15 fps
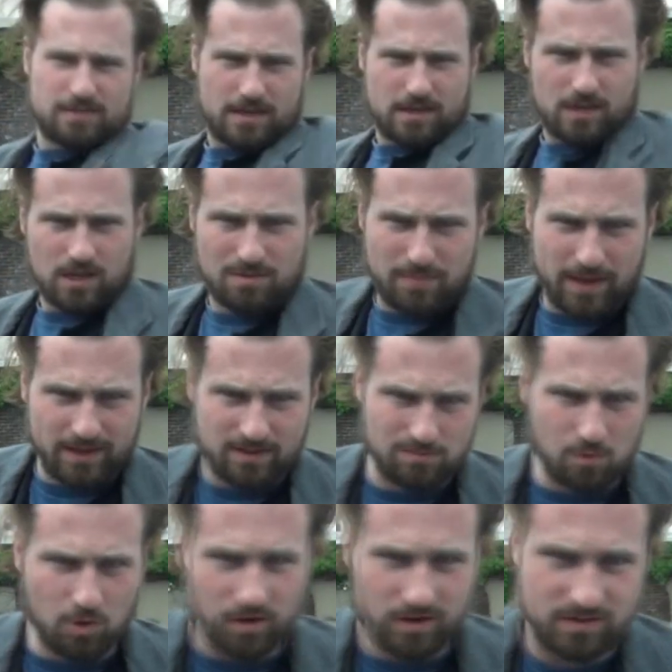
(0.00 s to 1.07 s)
to take on Matt
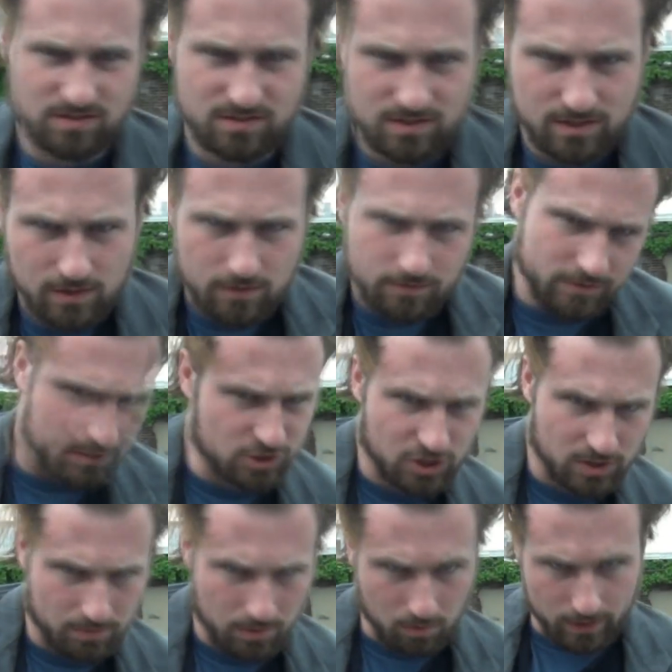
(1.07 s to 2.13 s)
Demorest for the
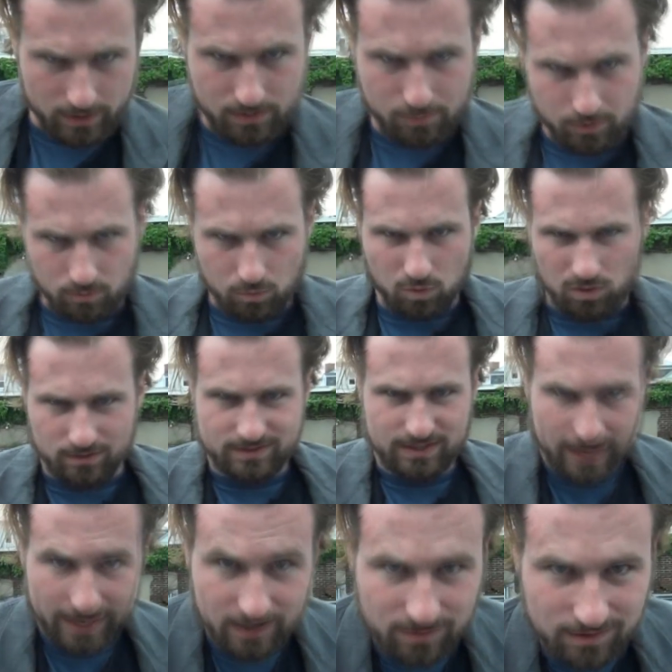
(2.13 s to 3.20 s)
GBYWN world
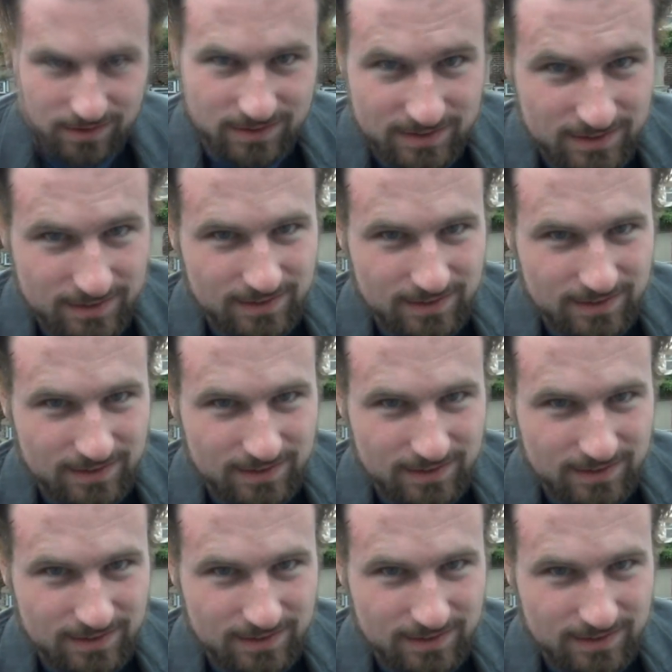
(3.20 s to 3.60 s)
title